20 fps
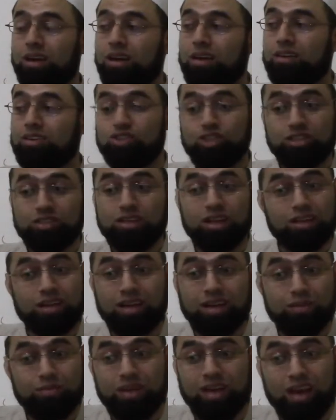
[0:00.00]
She's not
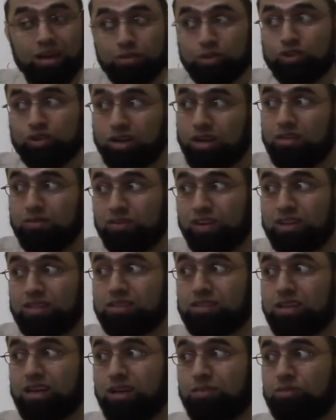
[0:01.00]
going to be able to convince
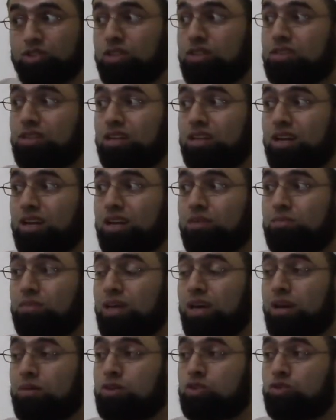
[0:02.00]
them. She's not going to be
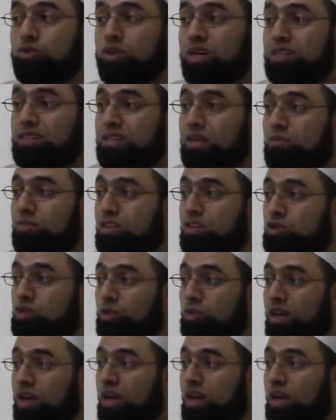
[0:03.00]
able to raise them this way